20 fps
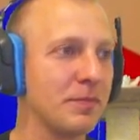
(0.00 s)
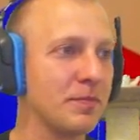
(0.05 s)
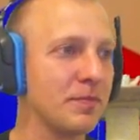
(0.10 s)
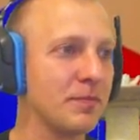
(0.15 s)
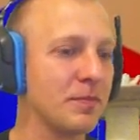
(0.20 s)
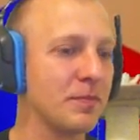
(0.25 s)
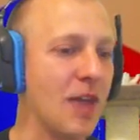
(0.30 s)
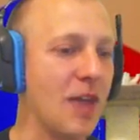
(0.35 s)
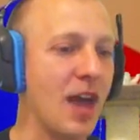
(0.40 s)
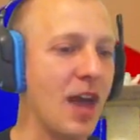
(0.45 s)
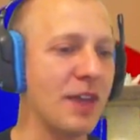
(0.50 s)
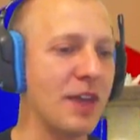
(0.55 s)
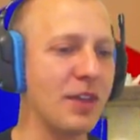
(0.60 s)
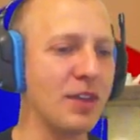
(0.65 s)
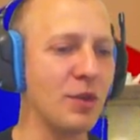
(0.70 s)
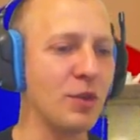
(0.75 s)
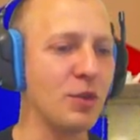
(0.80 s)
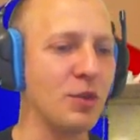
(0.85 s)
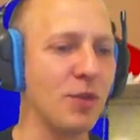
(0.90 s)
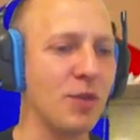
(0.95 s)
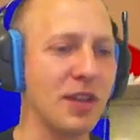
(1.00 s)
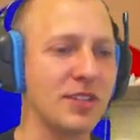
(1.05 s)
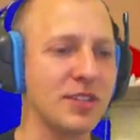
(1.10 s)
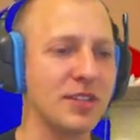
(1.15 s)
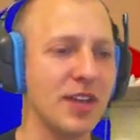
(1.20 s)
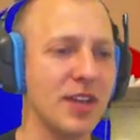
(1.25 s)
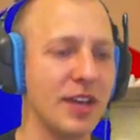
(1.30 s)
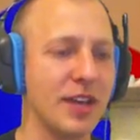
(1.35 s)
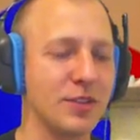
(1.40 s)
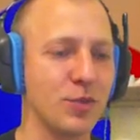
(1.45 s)
No new mods,
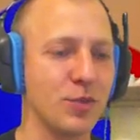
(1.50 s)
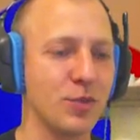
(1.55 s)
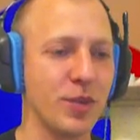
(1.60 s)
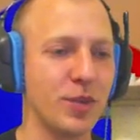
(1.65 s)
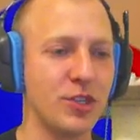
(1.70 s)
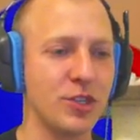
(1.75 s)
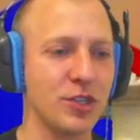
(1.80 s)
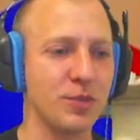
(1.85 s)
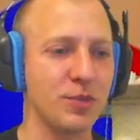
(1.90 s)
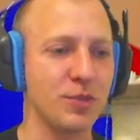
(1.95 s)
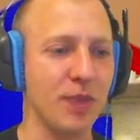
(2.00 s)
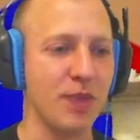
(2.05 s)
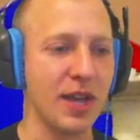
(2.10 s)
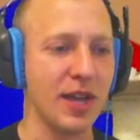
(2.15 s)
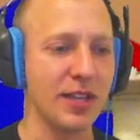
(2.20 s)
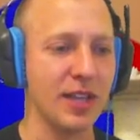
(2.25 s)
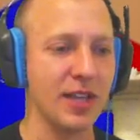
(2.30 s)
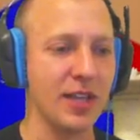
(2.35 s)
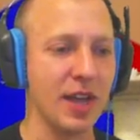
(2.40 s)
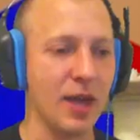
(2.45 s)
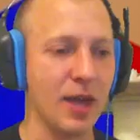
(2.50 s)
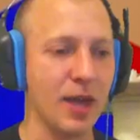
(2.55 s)
guys. We just modded up...